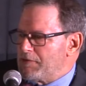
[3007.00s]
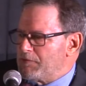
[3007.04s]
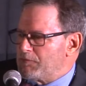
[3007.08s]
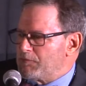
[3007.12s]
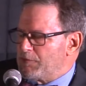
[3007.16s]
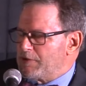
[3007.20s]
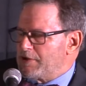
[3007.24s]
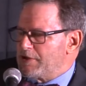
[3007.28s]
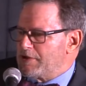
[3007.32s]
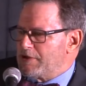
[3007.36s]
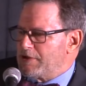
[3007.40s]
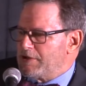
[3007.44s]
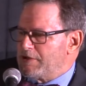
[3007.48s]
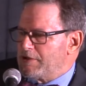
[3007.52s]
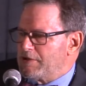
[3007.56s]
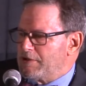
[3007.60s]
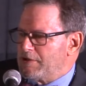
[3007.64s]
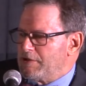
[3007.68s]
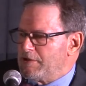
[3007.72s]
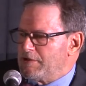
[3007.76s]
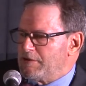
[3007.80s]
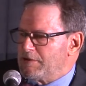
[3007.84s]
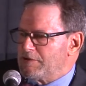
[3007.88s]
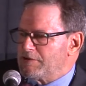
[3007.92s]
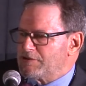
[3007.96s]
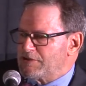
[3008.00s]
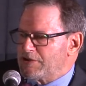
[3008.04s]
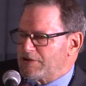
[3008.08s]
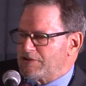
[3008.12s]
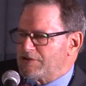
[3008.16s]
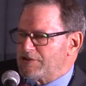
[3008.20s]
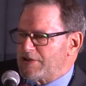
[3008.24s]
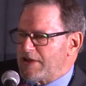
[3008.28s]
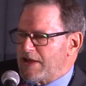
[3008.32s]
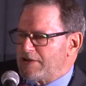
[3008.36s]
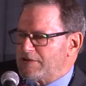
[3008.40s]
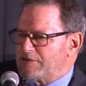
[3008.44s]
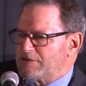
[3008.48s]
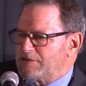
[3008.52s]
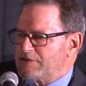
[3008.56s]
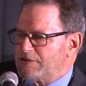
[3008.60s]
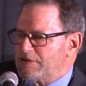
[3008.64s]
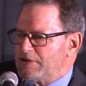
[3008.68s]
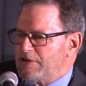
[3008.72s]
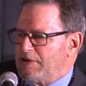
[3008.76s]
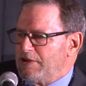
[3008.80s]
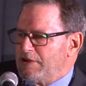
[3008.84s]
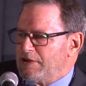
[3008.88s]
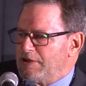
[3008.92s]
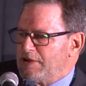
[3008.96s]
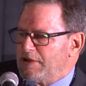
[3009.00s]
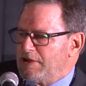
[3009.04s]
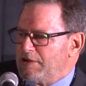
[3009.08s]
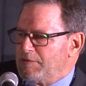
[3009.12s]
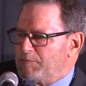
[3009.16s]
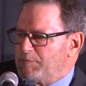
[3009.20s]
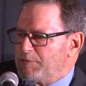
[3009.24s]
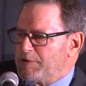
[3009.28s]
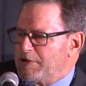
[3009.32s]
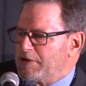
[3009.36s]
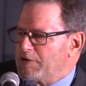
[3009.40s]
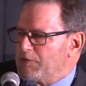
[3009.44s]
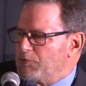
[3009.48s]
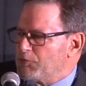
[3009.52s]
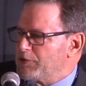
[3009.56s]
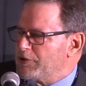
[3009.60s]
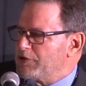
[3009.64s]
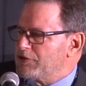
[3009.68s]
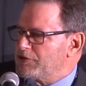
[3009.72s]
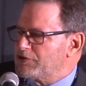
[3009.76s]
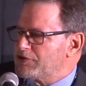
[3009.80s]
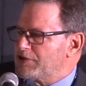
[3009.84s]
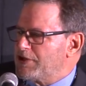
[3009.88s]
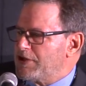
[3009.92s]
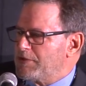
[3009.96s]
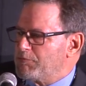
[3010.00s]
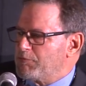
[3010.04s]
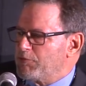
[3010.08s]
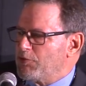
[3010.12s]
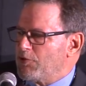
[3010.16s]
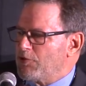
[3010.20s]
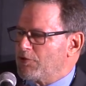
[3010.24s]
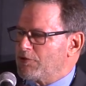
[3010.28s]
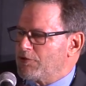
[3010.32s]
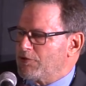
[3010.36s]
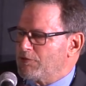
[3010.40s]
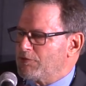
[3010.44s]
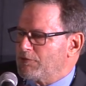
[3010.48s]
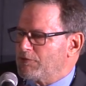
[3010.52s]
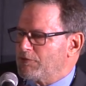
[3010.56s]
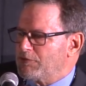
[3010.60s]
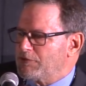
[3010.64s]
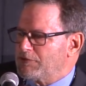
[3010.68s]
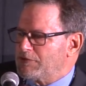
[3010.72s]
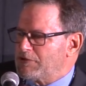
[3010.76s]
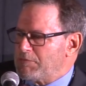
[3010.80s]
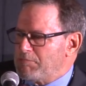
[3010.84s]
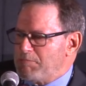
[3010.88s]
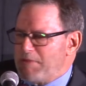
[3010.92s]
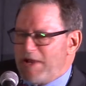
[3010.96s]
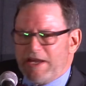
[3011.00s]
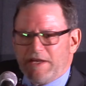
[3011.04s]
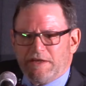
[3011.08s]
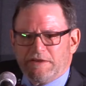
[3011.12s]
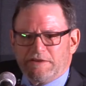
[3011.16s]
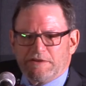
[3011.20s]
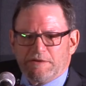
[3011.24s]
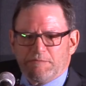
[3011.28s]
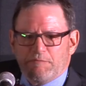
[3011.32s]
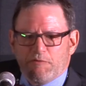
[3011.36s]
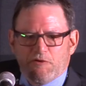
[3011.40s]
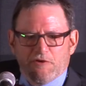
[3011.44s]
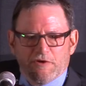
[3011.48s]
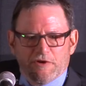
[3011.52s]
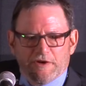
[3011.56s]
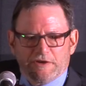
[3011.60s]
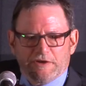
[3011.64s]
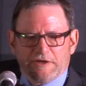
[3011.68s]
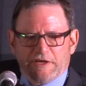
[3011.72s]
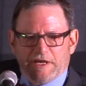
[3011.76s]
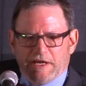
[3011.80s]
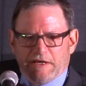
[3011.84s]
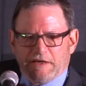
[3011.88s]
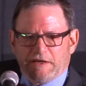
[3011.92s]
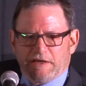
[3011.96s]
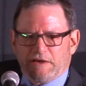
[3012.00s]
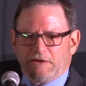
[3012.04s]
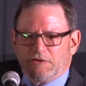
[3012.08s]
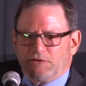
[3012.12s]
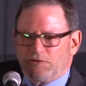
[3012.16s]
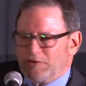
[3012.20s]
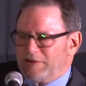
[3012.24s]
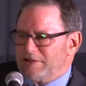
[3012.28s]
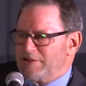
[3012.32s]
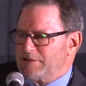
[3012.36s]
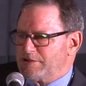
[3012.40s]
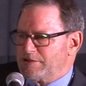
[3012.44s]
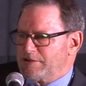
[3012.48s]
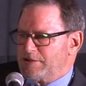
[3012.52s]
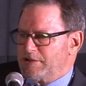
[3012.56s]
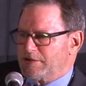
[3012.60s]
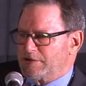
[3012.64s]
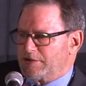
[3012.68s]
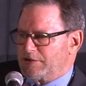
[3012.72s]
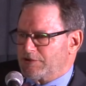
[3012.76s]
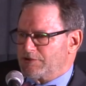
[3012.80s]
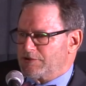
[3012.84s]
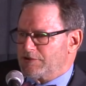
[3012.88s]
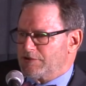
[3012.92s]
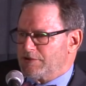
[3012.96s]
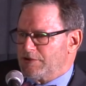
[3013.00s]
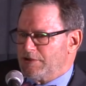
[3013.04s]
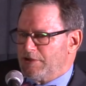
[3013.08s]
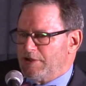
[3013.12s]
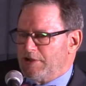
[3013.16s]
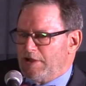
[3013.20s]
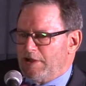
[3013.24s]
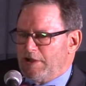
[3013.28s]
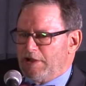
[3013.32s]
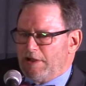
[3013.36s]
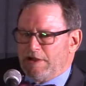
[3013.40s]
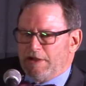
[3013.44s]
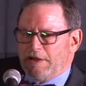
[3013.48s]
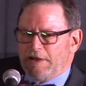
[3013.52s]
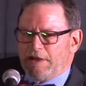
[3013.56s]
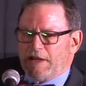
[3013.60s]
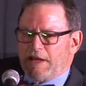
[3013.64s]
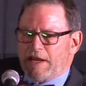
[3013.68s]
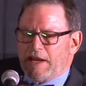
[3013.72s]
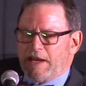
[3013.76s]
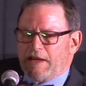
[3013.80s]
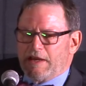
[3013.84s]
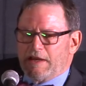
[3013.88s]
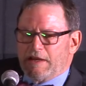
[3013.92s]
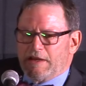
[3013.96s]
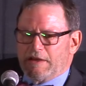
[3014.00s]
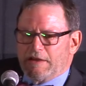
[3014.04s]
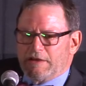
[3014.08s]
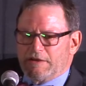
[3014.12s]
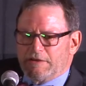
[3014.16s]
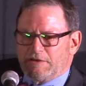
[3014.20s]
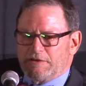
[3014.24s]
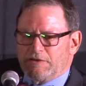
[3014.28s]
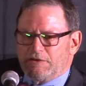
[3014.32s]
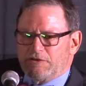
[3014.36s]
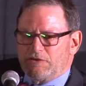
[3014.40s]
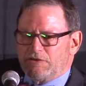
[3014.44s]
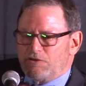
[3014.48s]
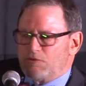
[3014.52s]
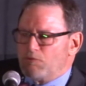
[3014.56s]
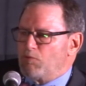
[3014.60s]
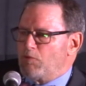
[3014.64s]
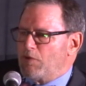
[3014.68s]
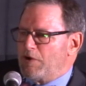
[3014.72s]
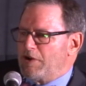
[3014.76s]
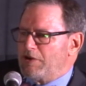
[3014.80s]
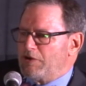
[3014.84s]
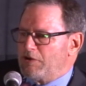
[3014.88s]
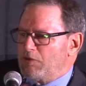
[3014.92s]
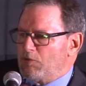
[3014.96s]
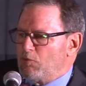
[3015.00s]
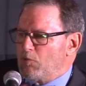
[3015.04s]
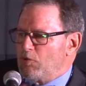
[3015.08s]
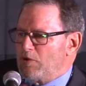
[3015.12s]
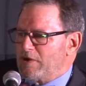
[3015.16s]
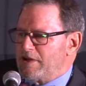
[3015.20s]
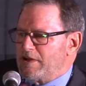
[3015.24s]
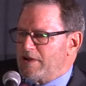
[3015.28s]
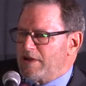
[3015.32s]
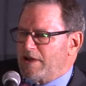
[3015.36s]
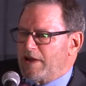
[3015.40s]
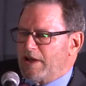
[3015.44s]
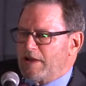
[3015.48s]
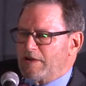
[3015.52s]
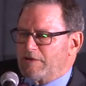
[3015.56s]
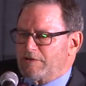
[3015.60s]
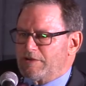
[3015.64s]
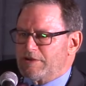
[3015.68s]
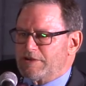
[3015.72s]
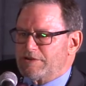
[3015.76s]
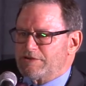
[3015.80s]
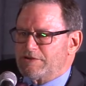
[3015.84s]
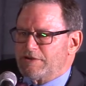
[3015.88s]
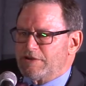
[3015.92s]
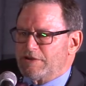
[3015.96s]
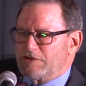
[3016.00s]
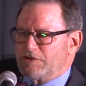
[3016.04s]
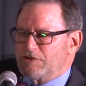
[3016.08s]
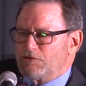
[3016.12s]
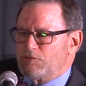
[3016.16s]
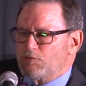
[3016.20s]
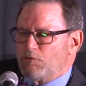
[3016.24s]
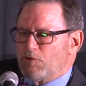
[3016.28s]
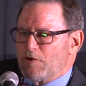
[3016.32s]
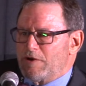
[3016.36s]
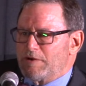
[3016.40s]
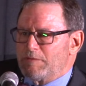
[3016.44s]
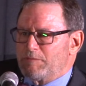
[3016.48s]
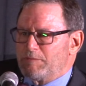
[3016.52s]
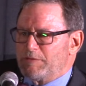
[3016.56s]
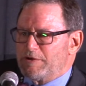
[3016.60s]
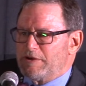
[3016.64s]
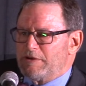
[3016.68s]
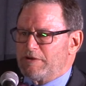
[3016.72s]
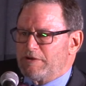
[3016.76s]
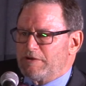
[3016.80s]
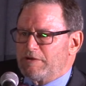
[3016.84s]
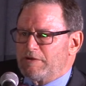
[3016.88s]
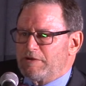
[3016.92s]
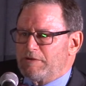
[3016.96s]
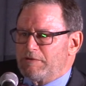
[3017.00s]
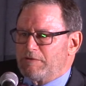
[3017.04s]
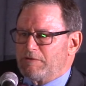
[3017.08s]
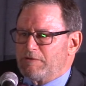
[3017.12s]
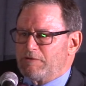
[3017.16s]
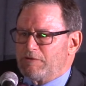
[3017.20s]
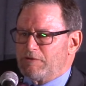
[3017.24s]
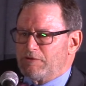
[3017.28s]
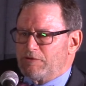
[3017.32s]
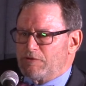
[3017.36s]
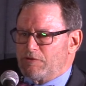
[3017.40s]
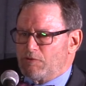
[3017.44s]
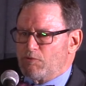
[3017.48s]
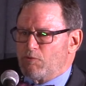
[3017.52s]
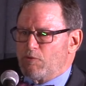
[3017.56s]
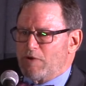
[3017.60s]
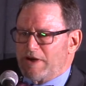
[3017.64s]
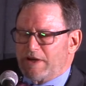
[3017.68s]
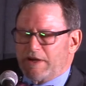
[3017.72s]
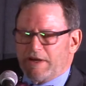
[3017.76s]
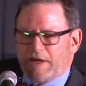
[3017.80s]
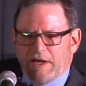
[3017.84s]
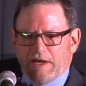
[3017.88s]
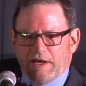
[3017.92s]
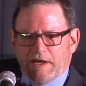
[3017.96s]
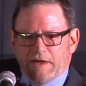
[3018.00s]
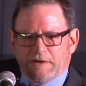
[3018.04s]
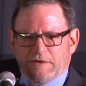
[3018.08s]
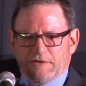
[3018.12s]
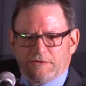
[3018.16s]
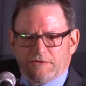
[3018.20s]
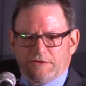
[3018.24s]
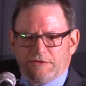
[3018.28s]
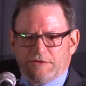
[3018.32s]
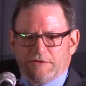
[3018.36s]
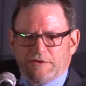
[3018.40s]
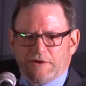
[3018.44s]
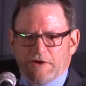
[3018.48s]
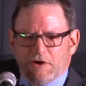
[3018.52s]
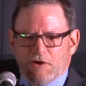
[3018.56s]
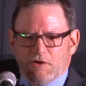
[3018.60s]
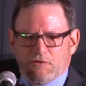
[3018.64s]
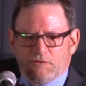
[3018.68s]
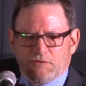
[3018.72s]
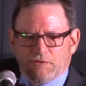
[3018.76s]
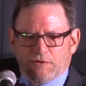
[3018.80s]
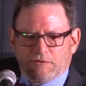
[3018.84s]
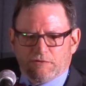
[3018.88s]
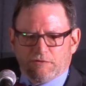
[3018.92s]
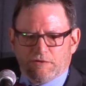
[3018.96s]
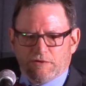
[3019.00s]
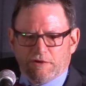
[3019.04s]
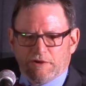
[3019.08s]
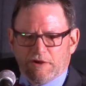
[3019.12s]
Really, success in being a real estate broker depends upon getting listings. And in order to get listings, you want to cater to the owner.